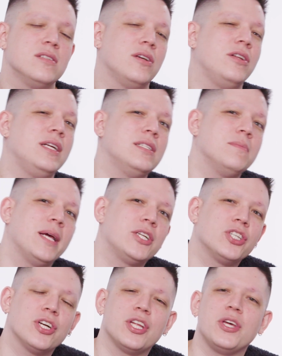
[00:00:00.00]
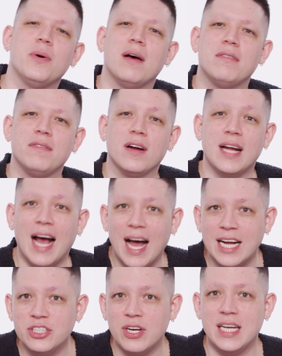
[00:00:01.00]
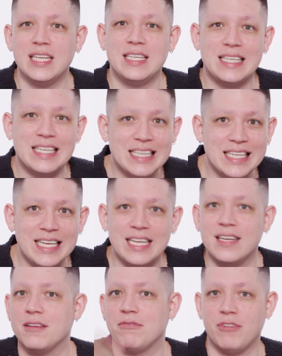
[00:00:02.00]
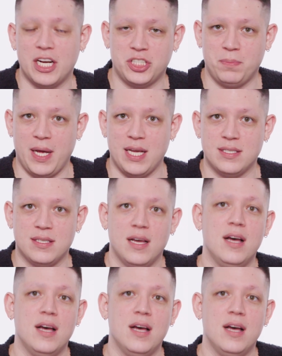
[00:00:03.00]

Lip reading: So you need to make sure that you have a very hydrated, clean, fresh base.